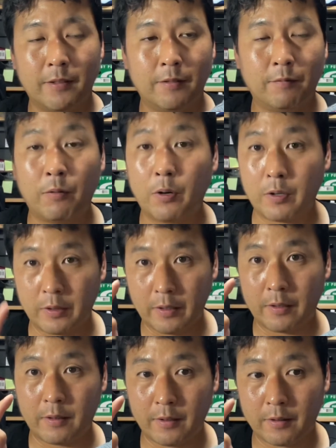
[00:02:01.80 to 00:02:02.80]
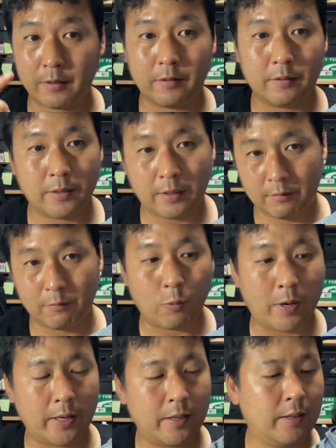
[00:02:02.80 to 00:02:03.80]
vertically thick, not
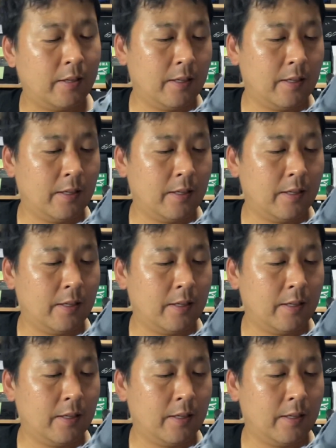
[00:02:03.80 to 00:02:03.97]
wide.